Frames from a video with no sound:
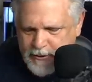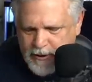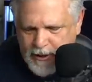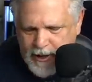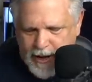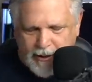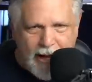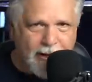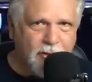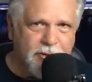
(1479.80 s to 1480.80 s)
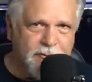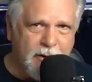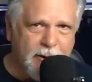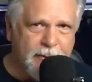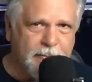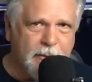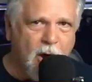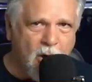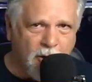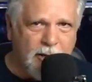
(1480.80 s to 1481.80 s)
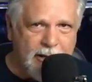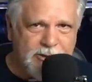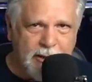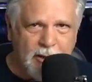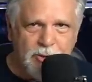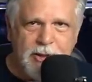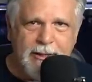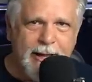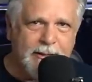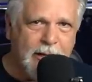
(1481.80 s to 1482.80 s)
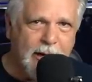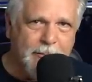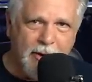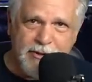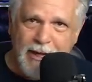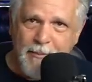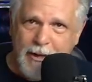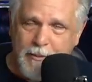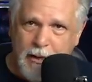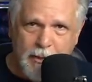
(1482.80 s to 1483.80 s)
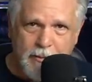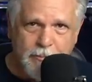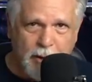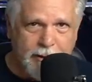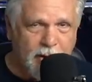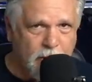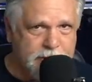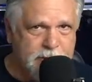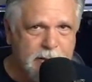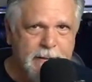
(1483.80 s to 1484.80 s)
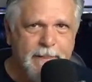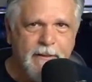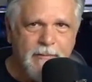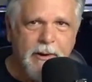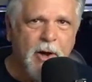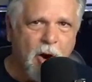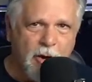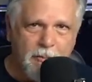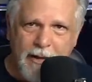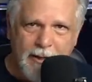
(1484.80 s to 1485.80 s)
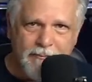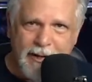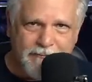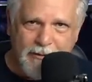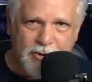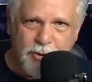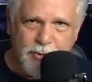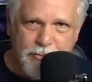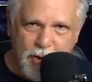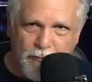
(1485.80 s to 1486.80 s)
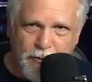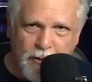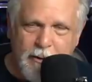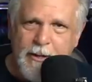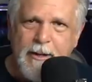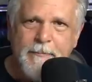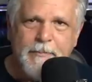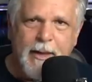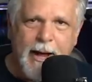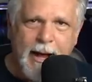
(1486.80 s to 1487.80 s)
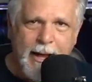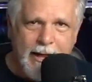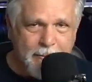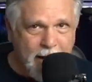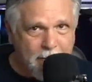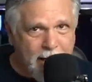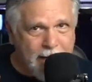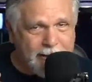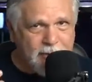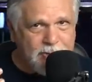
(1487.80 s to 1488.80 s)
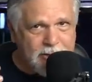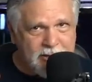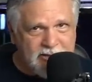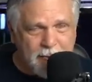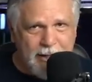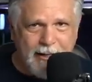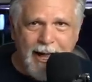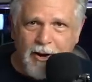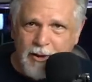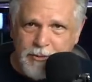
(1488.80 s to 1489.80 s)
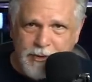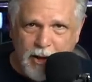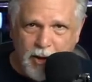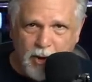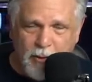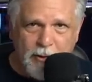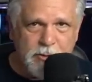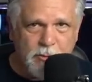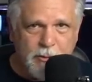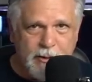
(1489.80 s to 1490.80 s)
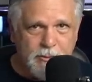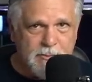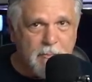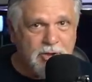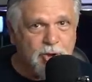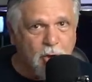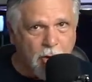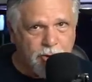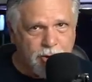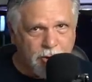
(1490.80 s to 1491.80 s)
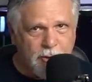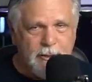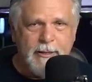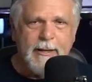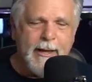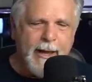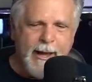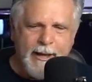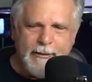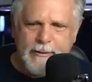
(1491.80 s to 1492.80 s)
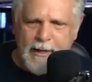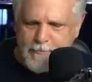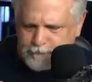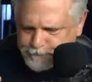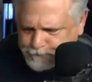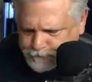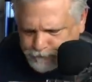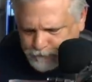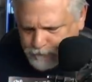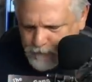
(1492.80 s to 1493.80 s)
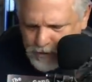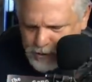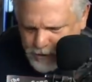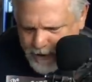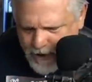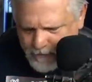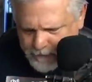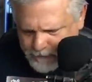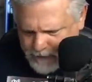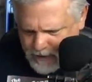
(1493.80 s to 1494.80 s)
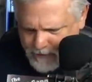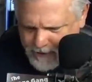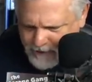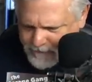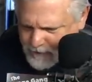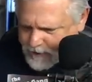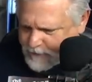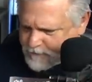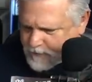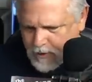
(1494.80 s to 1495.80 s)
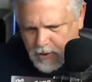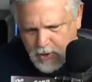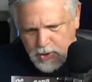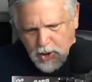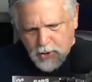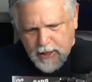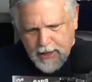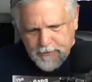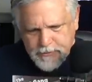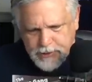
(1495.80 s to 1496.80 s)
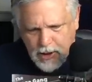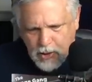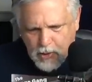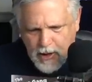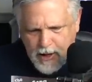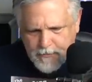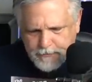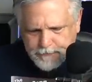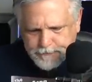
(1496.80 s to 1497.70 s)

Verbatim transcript: I learned a very hard lesson. Losing that Paratilapia Pollini was very hard. I love that fish. He was beautiful. In my mind, I was anticipating how he was going to look when he was much larger, and so yeah, man, I feel you. Okay, so